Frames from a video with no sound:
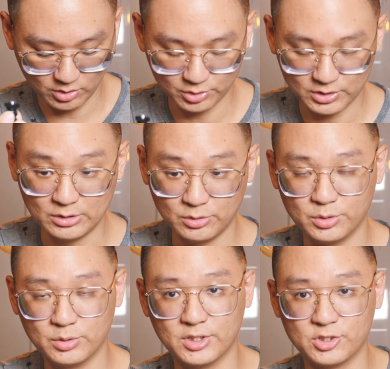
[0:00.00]
you need to
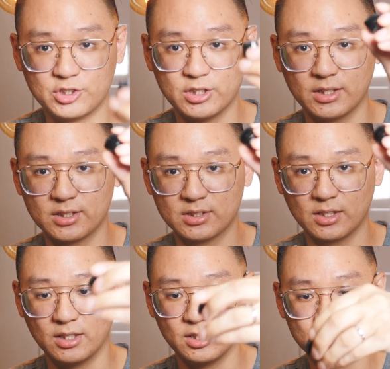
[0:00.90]
do is just
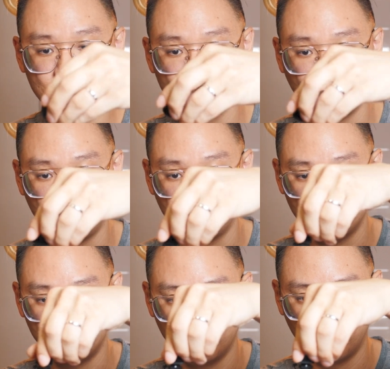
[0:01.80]
screw
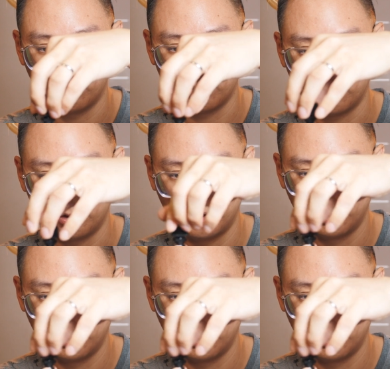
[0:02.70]
on your